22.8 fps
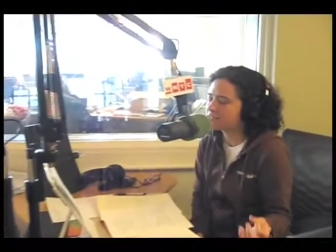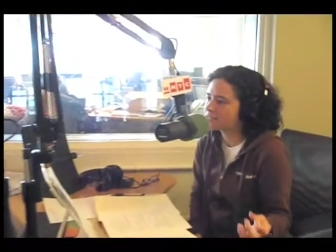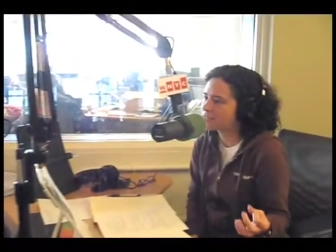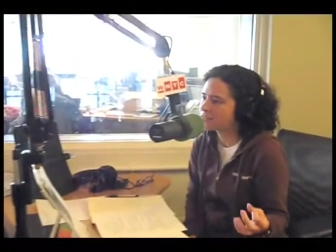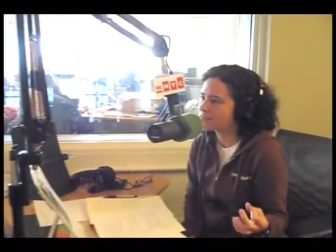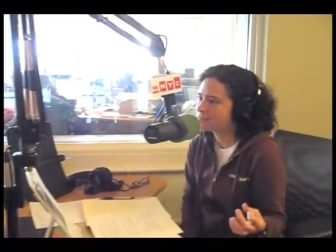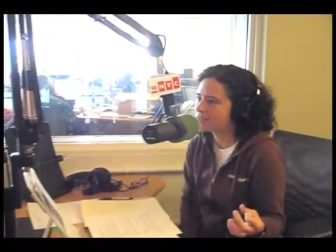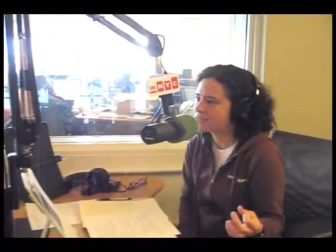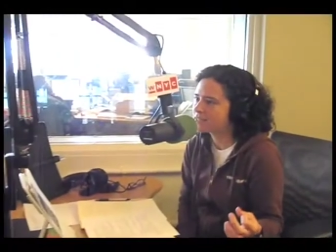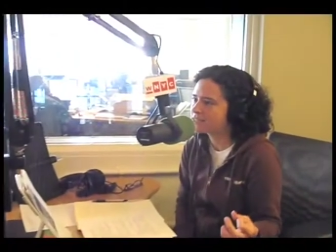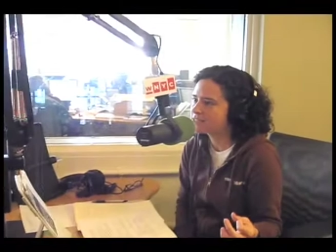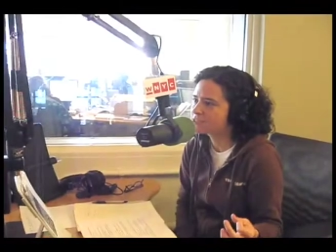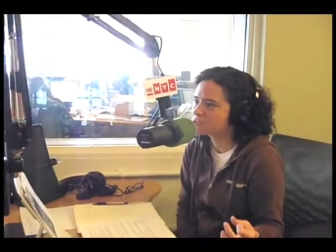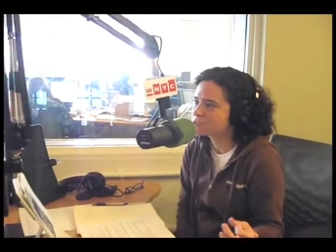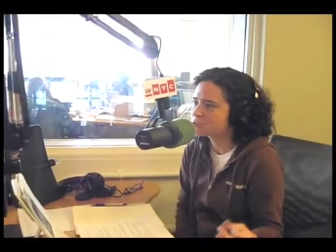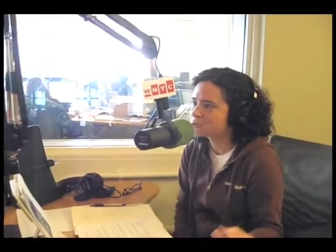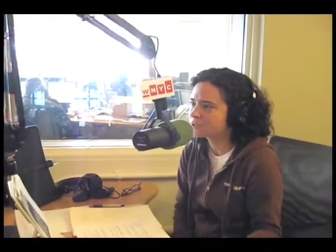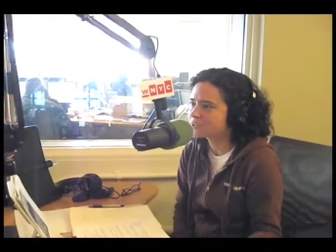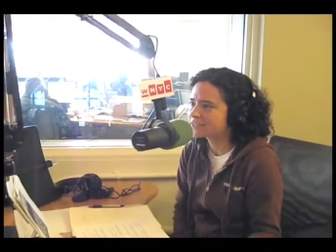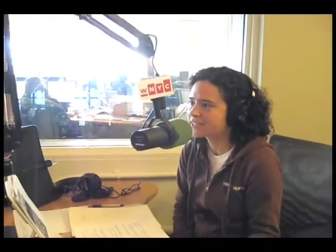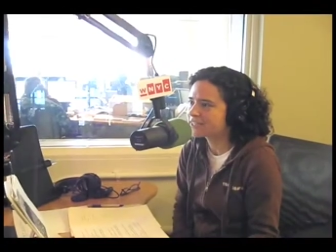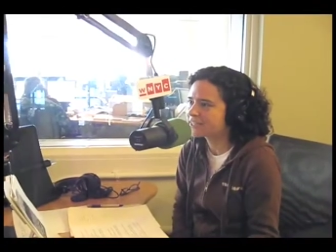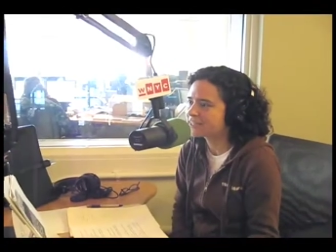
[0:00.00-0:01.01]
I mean,
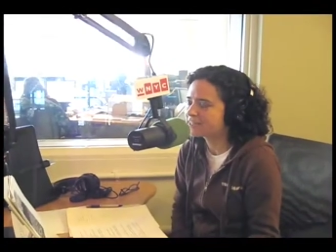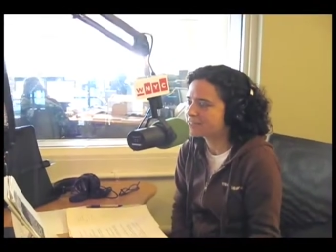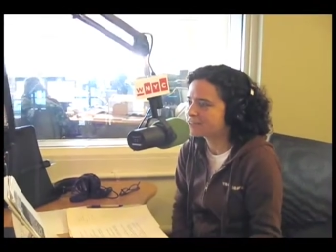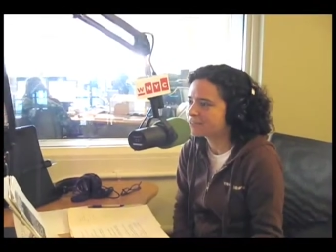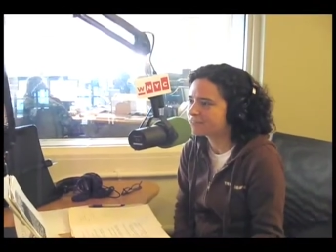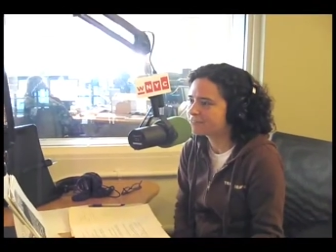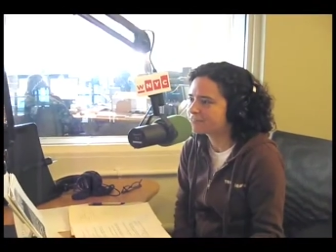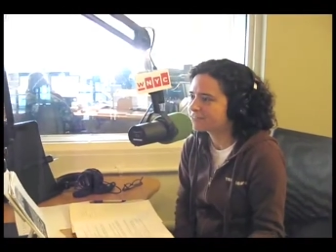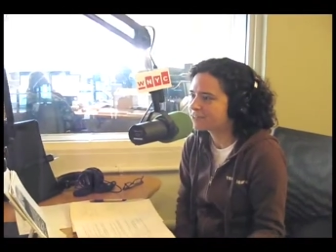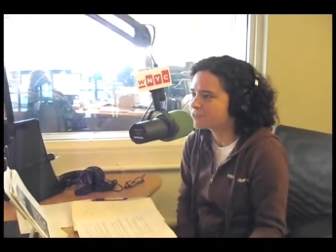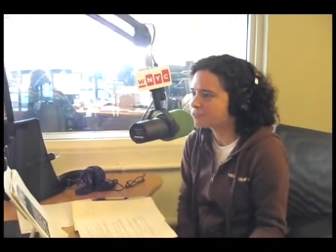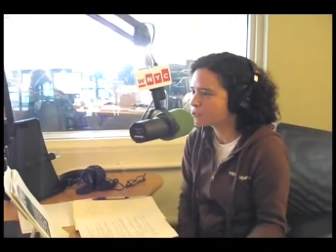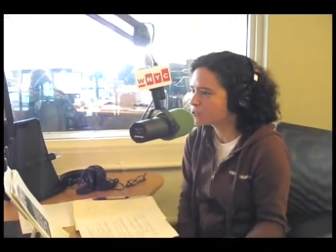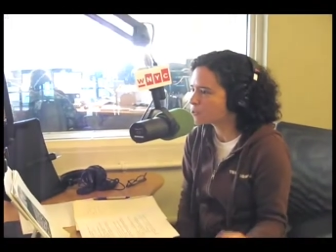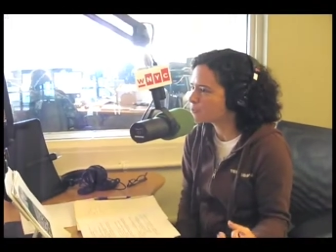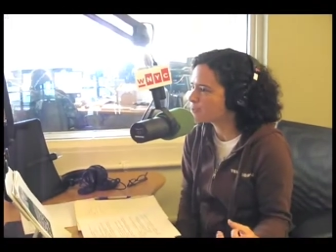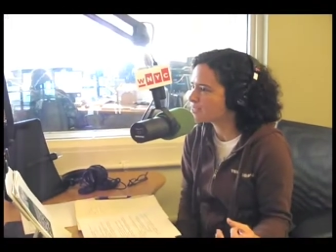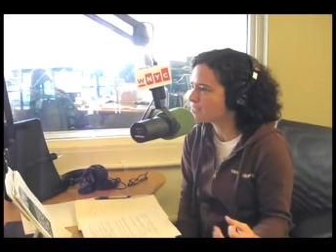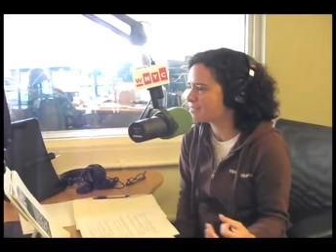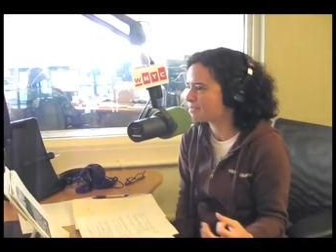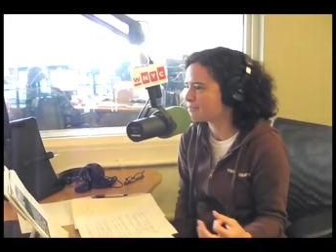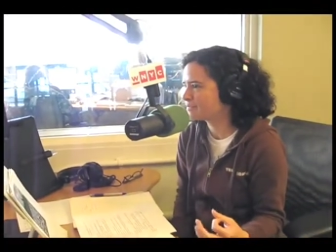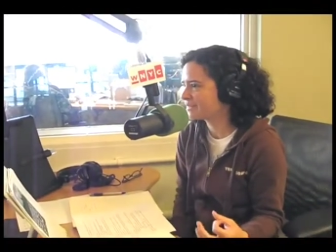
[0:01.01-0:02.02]
certainly there there's
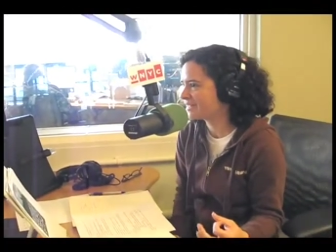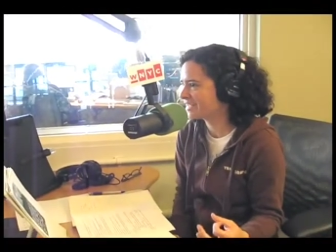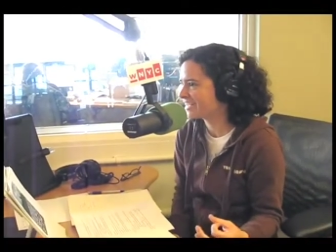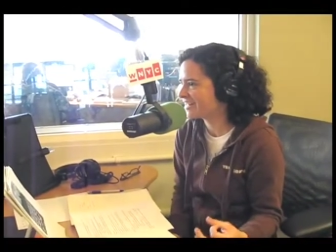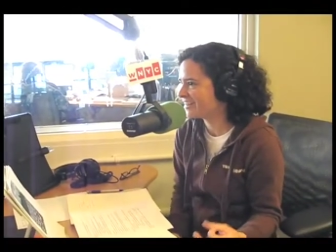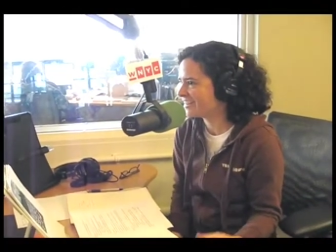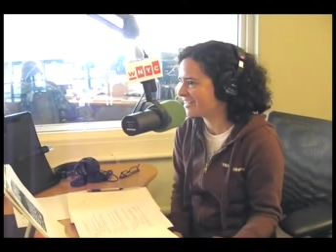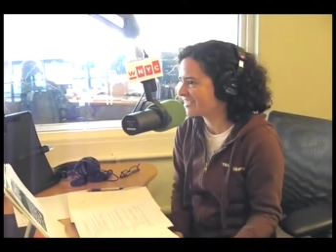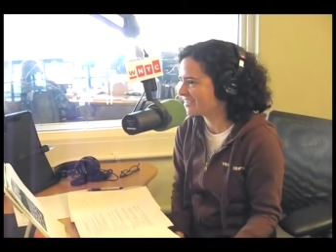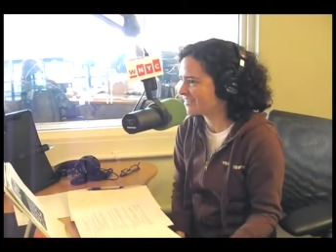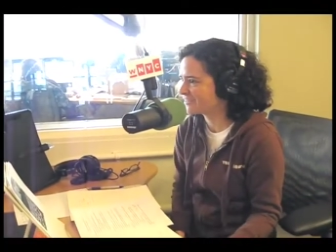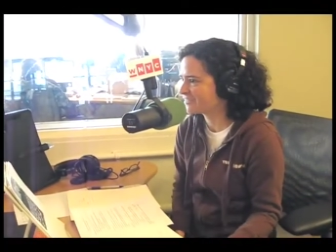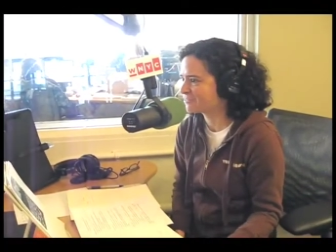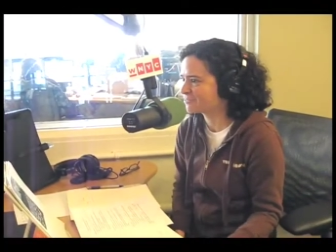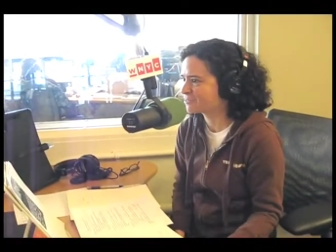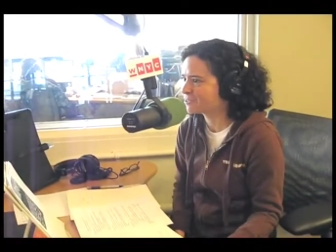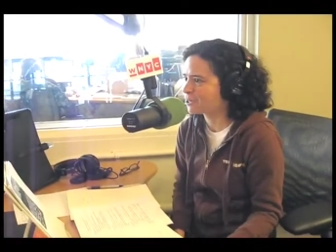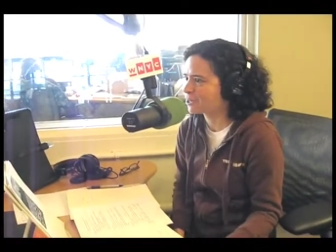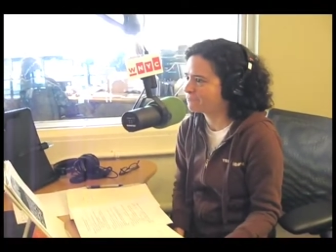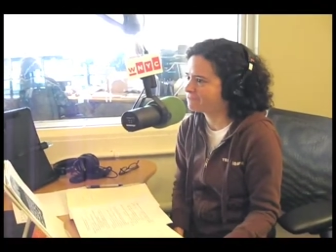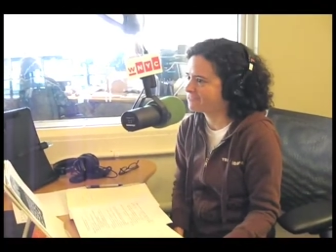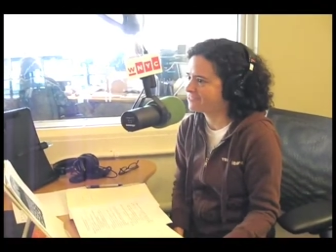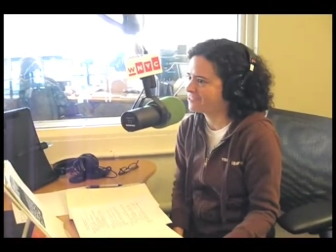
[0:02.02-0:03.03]
always something I think a little
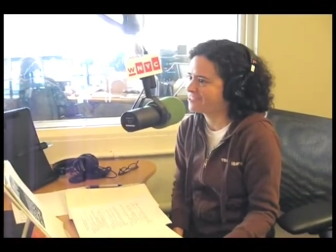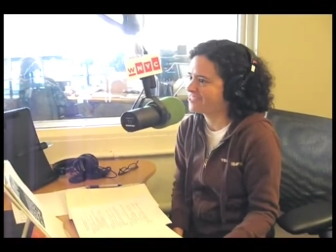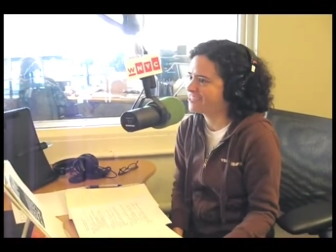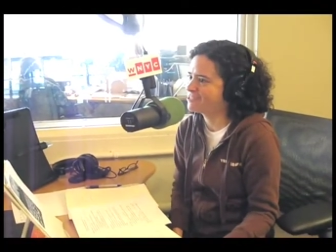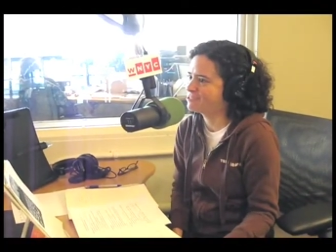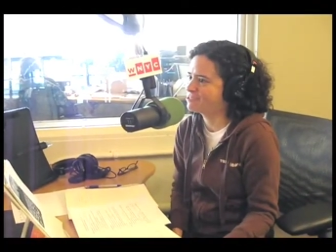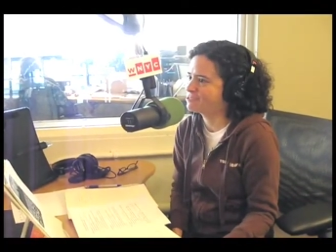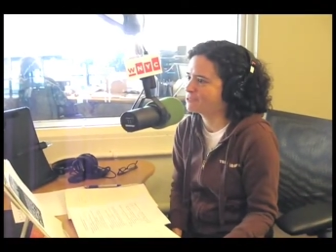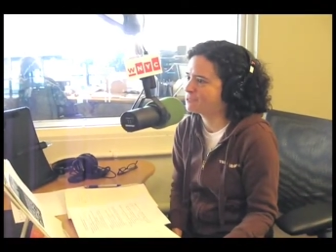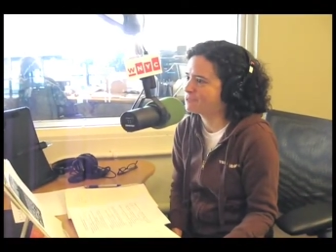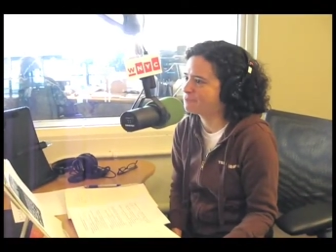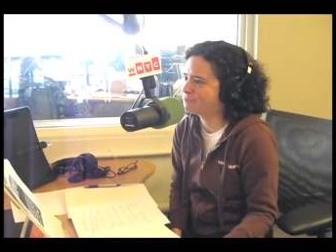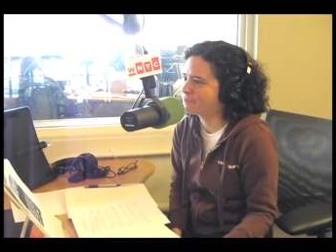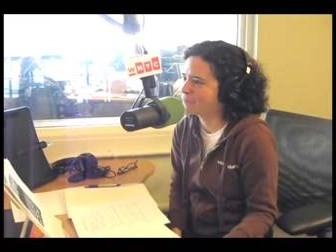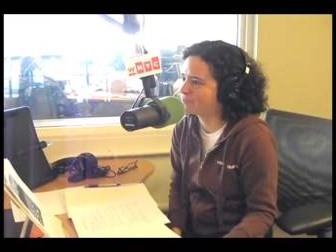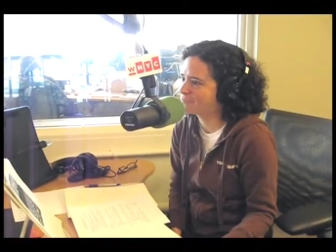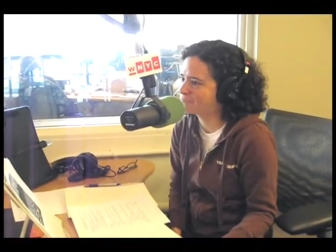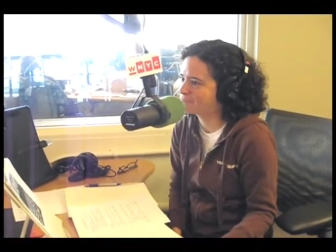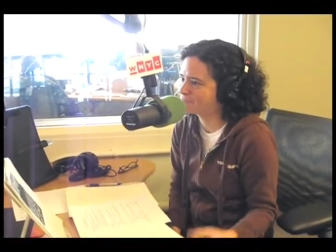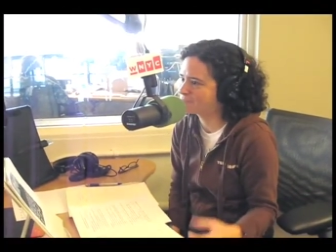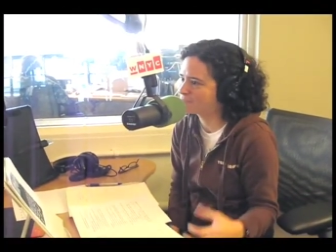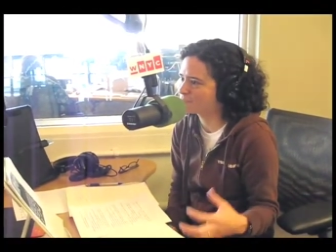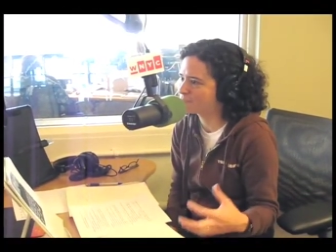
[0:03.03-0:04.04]
confrontational
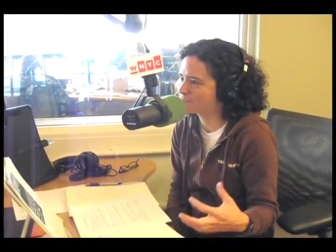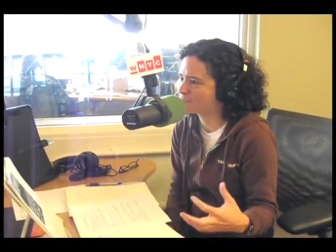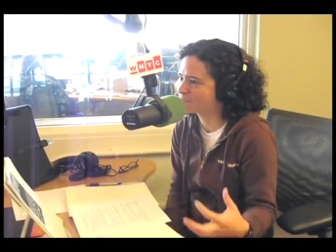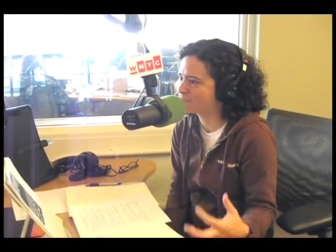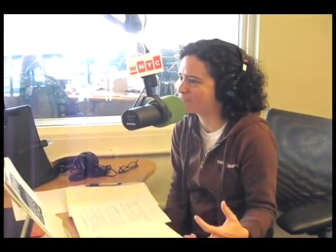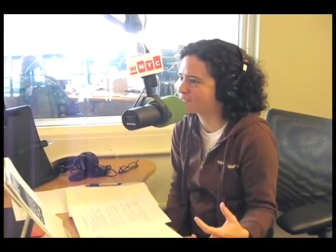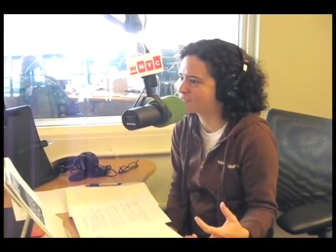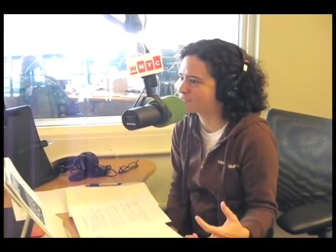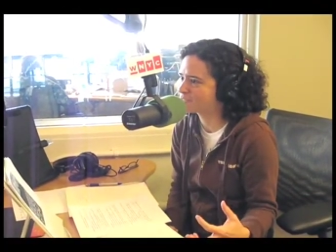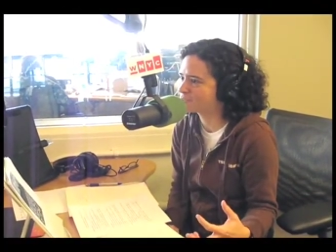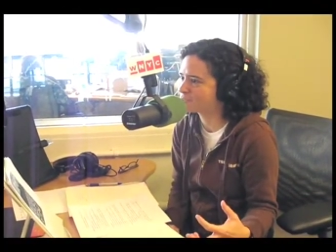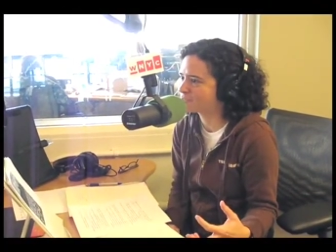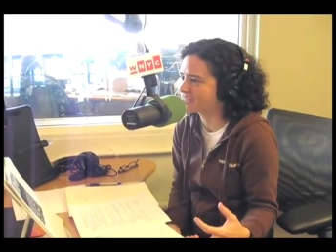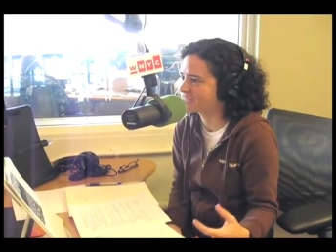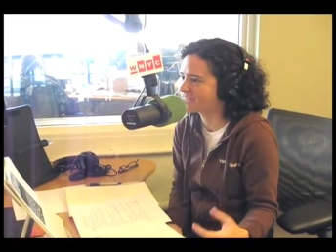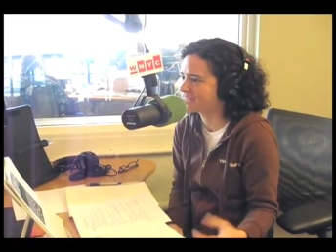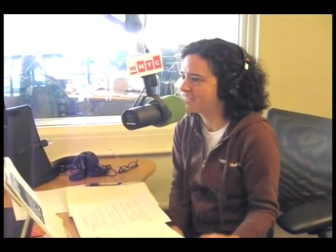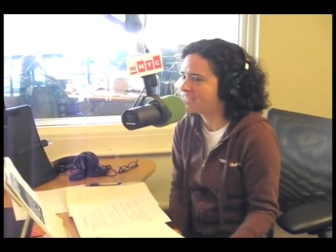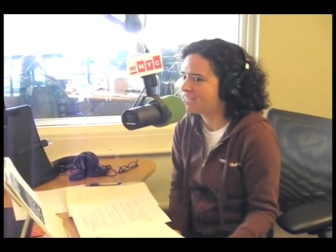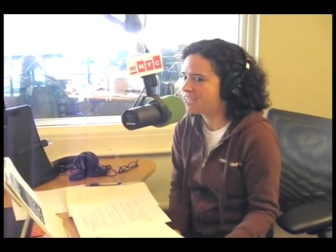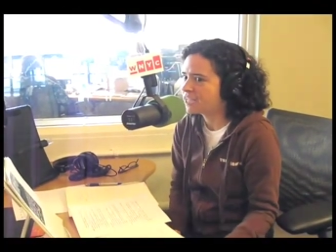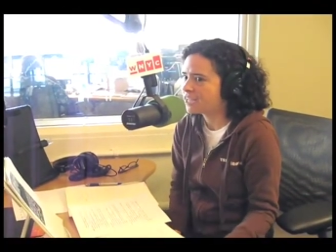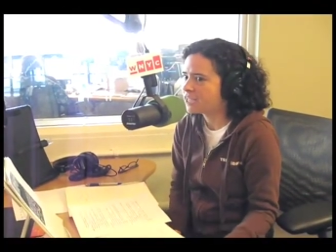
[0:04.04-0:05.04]
about sort of
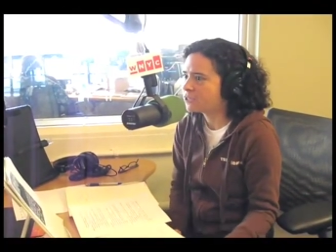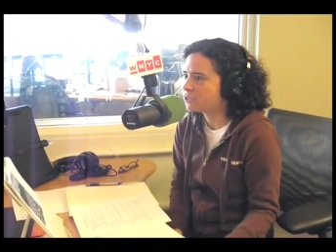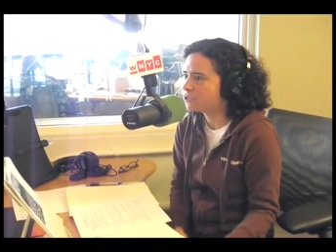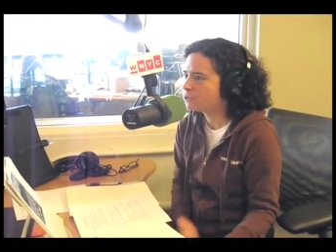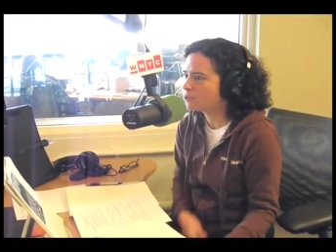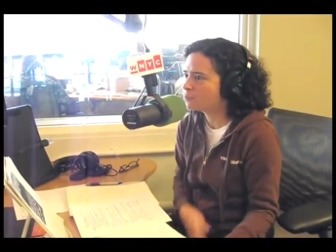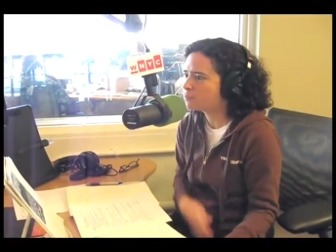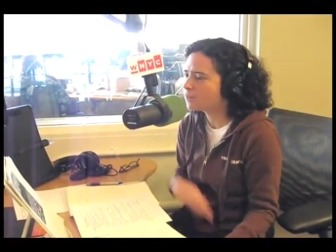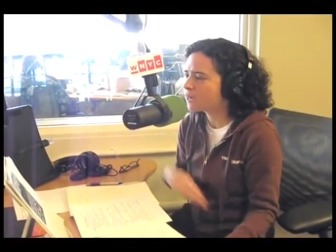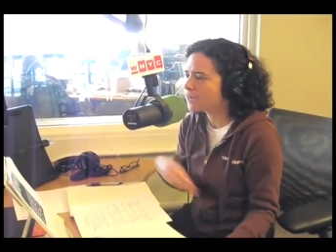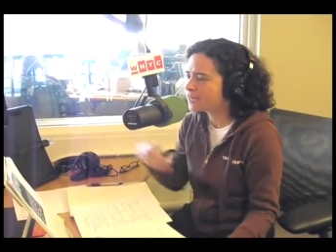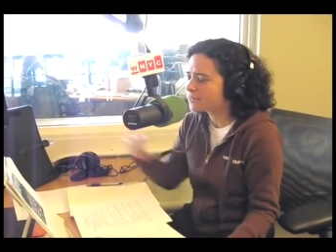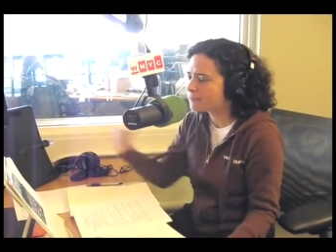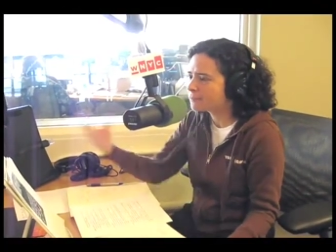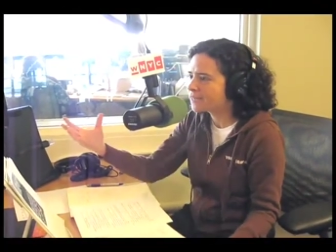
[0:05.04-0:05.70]
picturing a nude body.